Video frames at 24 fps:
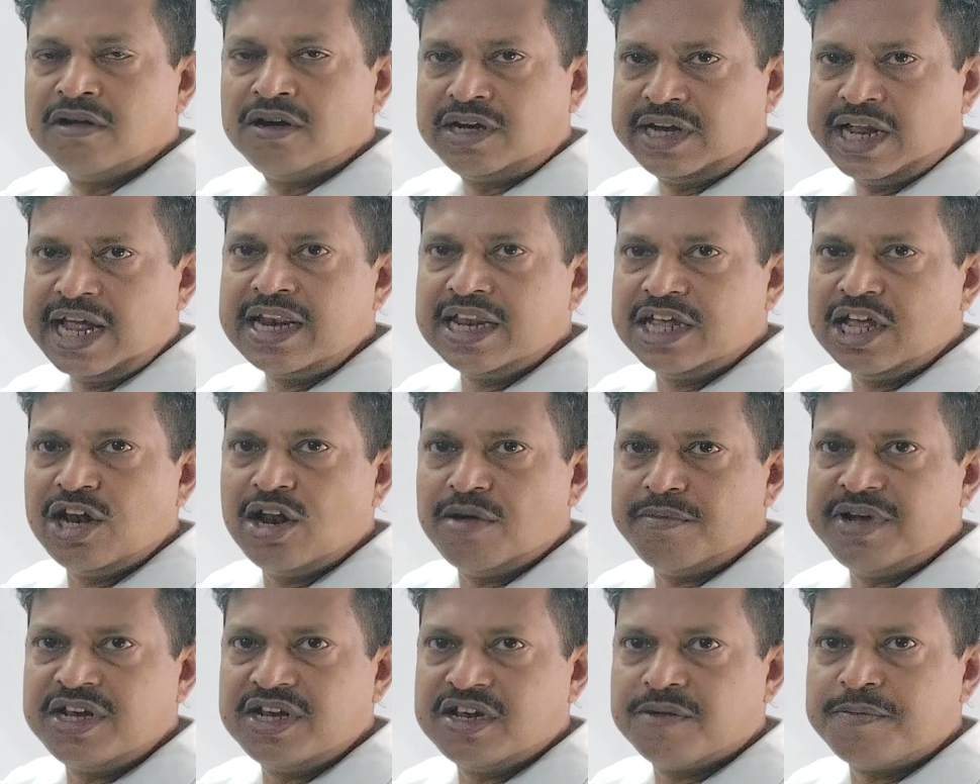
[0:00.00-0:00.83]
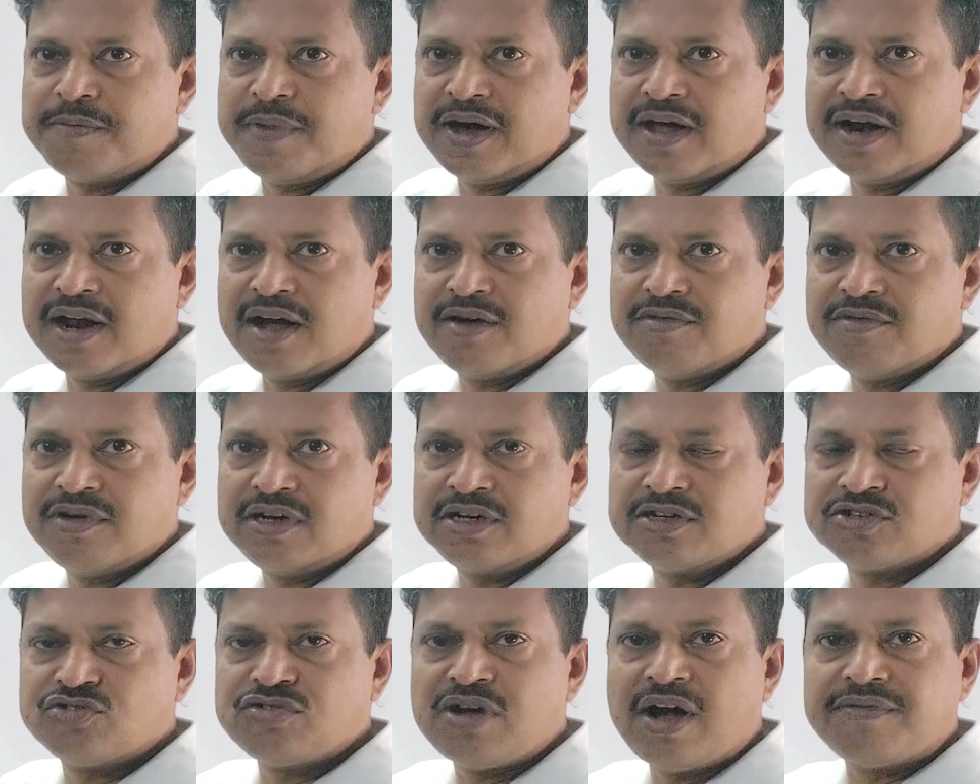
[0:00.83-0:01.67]
10 km per hour.
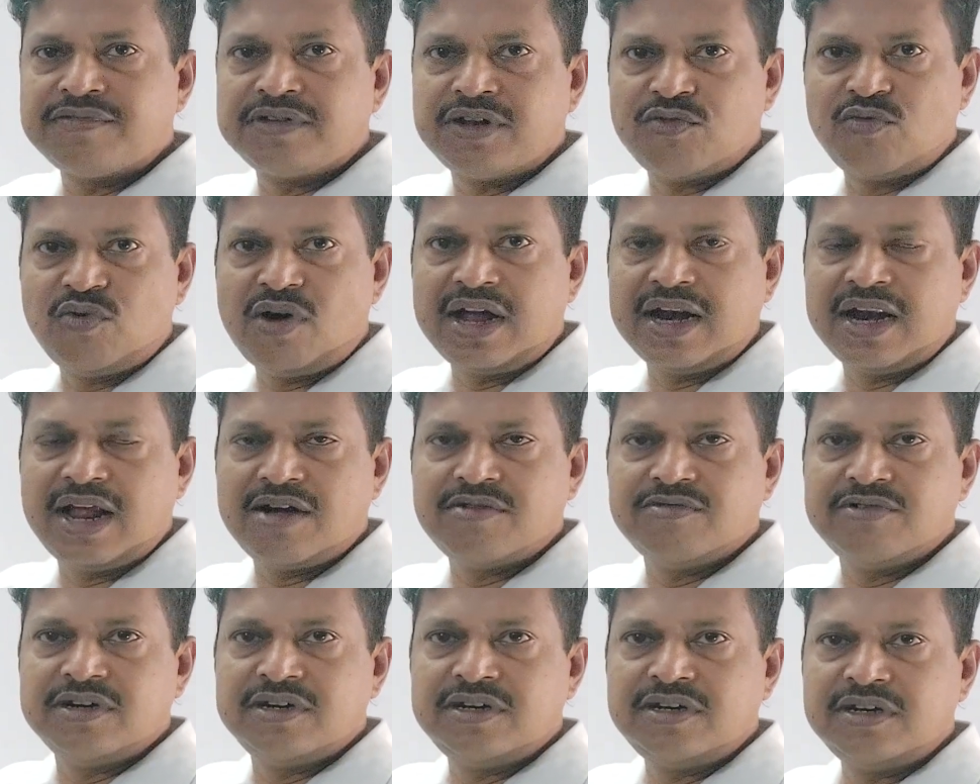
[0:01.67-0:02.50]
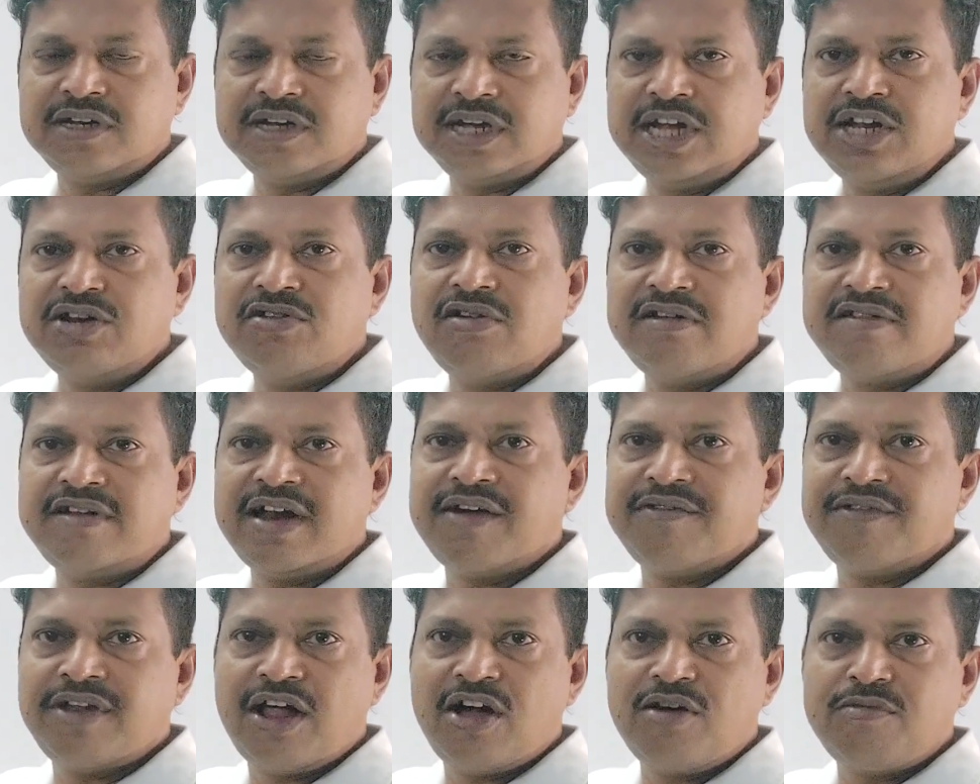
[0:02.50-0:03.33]
So after 1 hour, it will
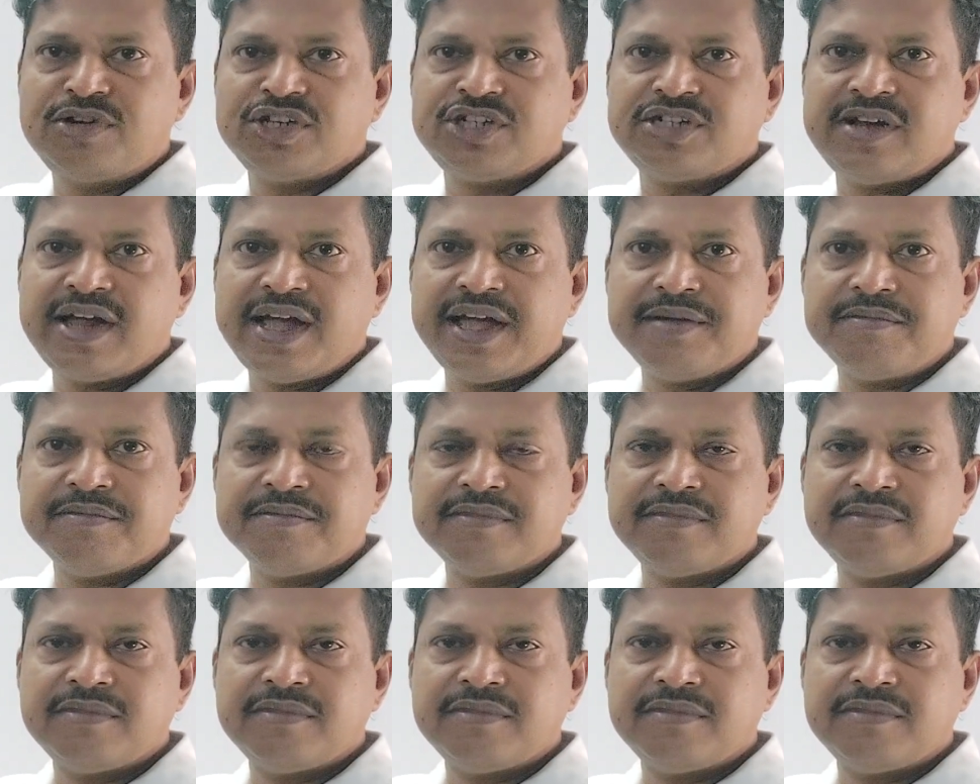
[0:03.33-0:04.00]
travel how much time?